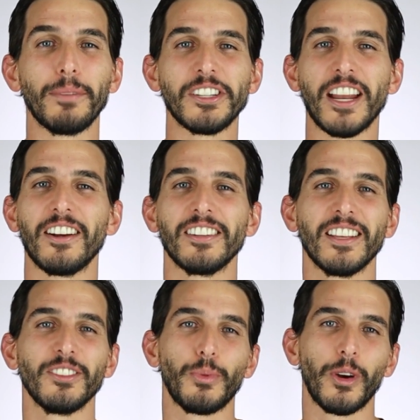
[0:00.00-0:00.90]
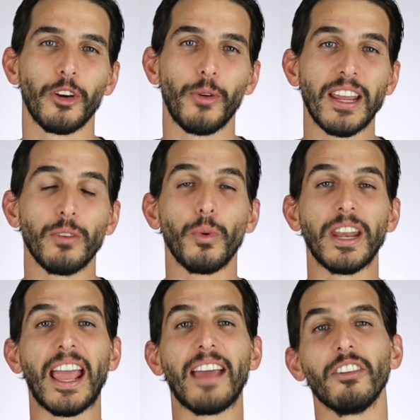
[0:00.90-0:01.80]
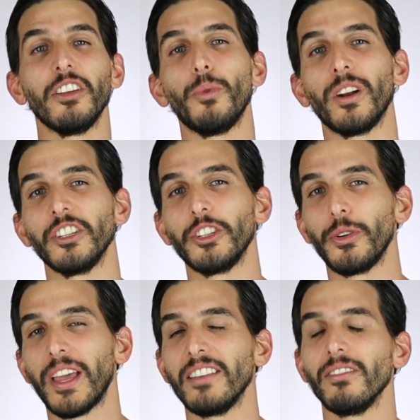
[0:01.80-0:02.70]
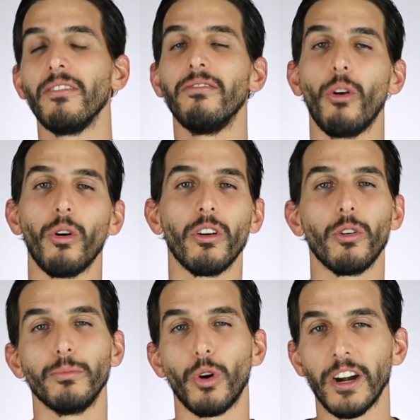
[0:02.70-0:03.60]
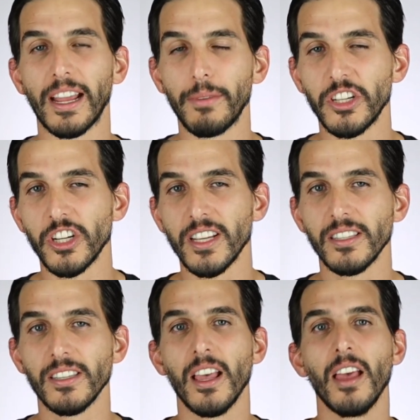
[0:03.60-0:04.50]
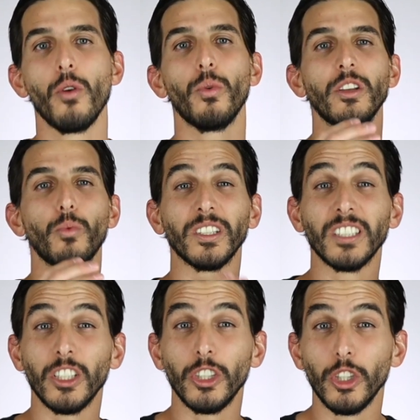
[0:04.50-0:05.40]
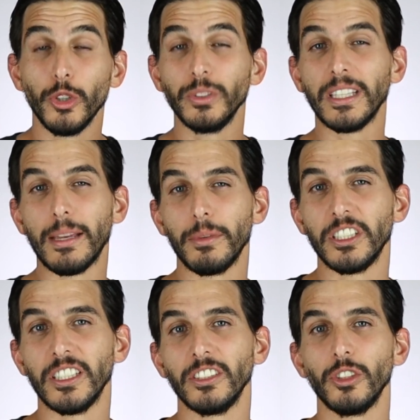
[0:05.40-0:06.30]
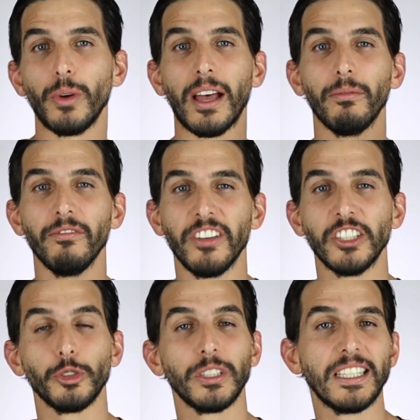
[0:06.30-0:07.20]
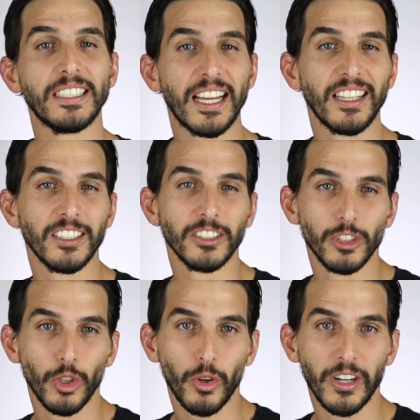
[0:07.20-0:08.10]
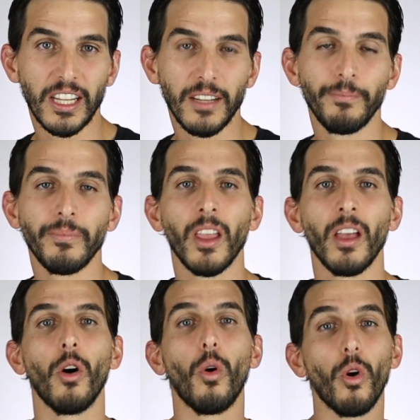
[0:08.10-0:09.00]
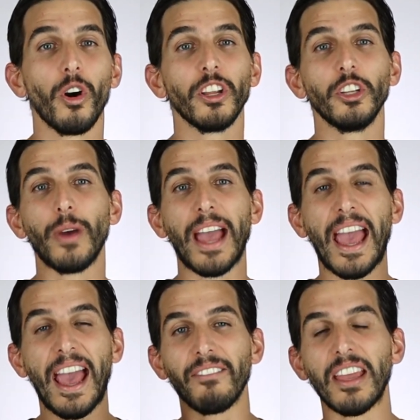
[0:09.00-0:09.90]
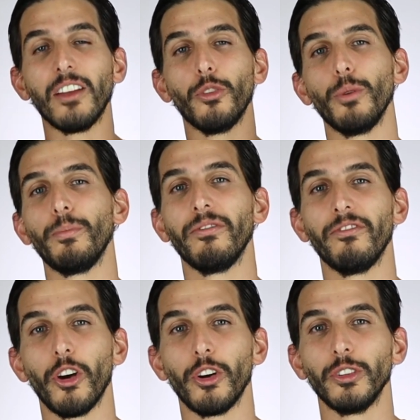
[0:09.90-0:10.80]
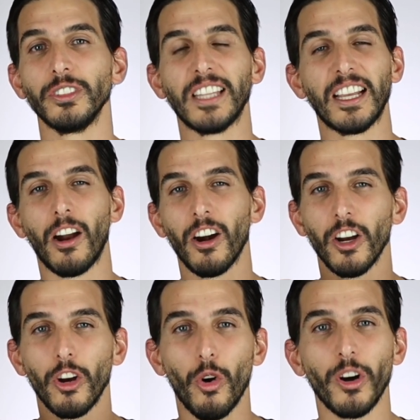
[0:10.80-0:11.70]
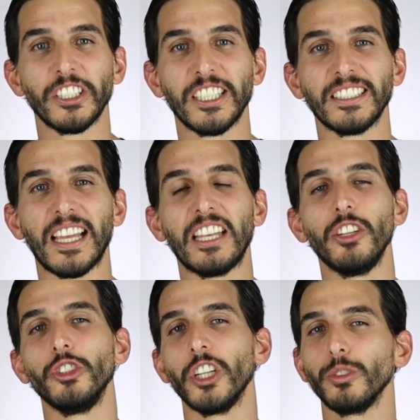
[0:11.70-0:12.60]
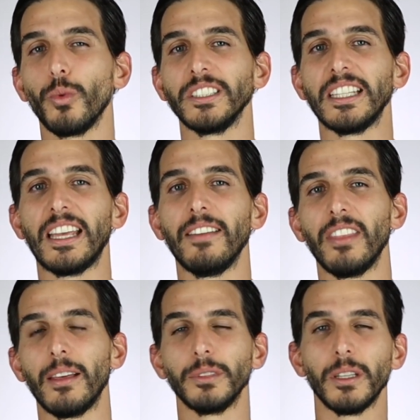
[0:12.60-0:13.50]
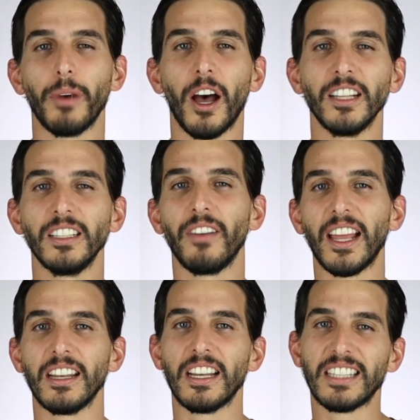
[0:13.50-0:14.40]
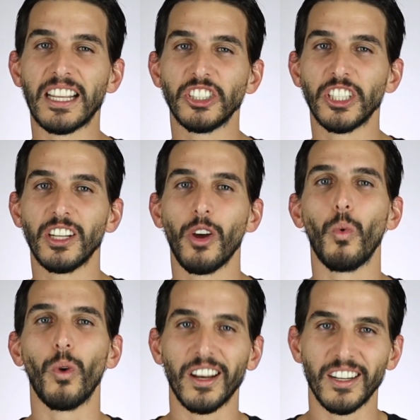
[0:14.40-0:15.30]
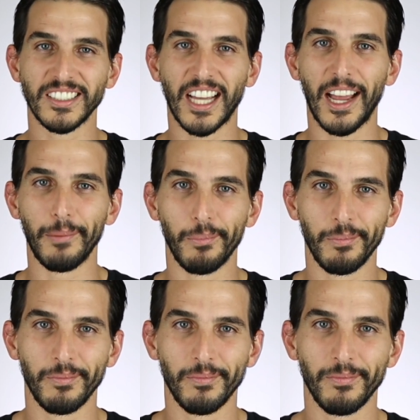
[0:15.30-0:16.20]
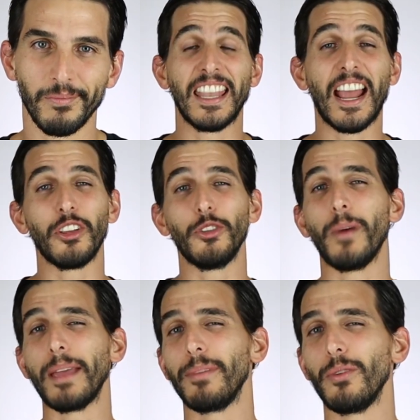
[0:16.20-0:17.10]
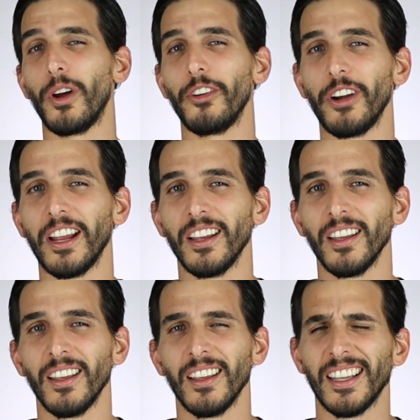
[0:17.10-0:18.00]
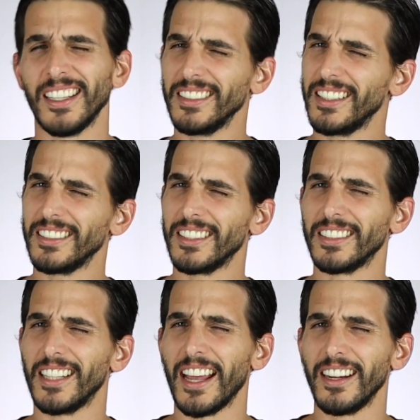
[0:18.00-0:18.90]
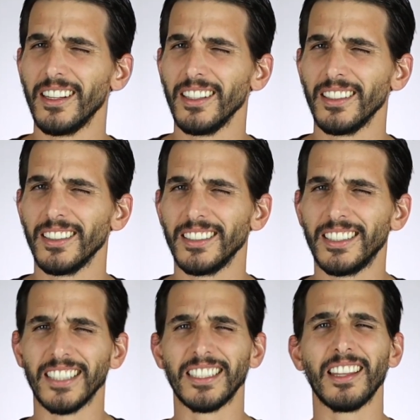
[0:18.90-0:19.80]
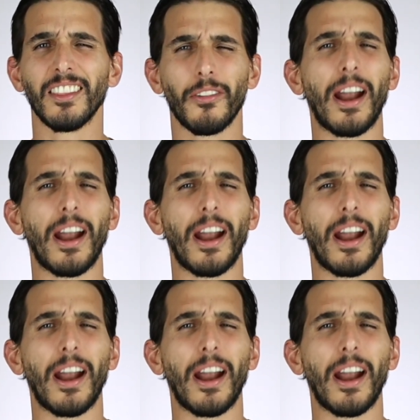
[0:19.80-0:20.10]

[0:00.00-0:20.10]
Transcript: image carousels work great whenever you want to showcase four or more images, when you want to use images to help visually tell a story, or you have a group of photos that are gorgeous and you just want to give them some undivided attention one at a time. Now you might be wondering, isn't this a slider? Doesn't